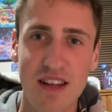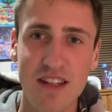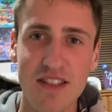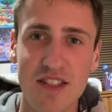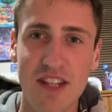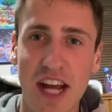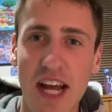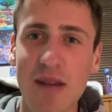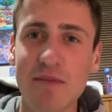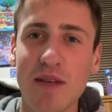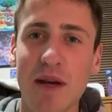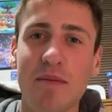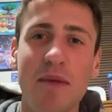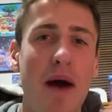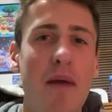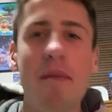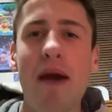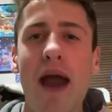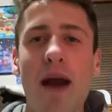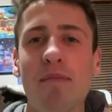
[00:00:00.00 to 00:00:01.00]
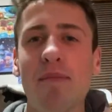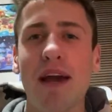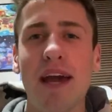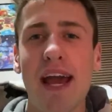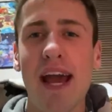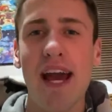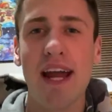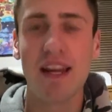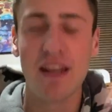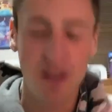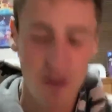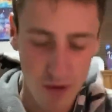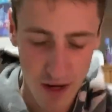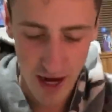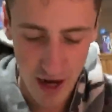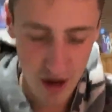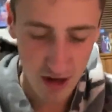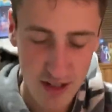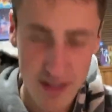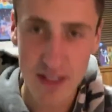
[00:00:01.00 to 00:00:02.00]
James, I'm I'm happy I added you.
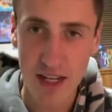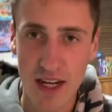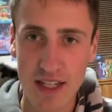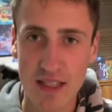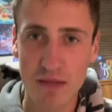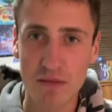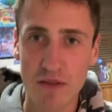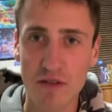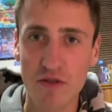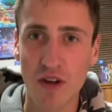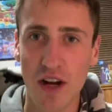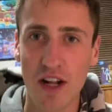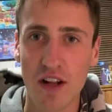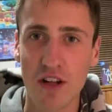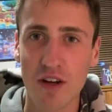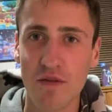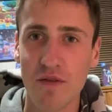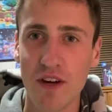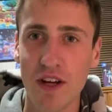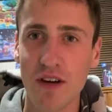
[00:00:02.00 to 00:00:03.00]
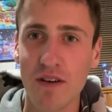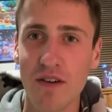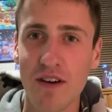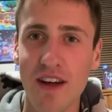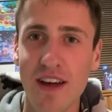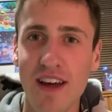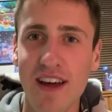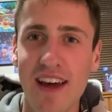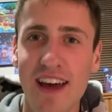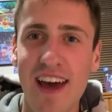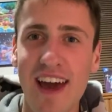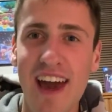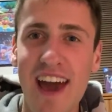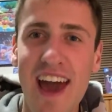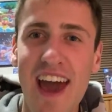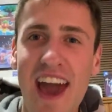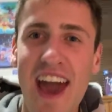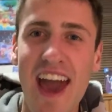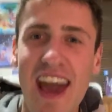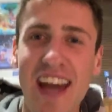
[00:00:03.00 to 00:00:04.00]
Arisons, I'm still trying to look for you.
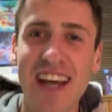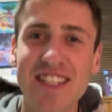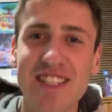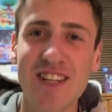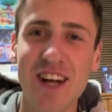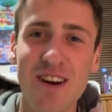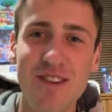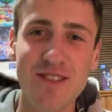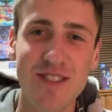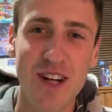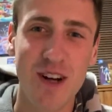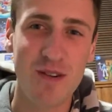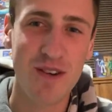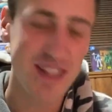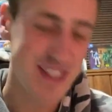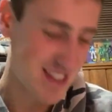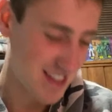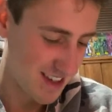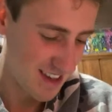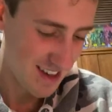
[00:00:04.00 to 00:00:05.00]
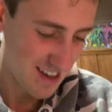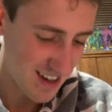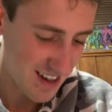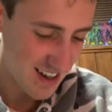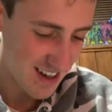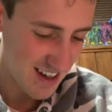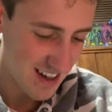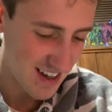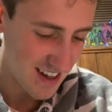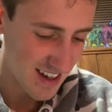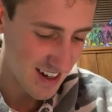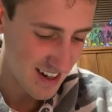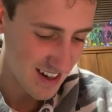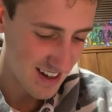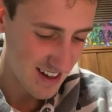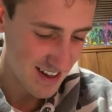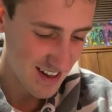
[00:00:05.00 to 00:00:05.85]
Hey, Jojo, what's good?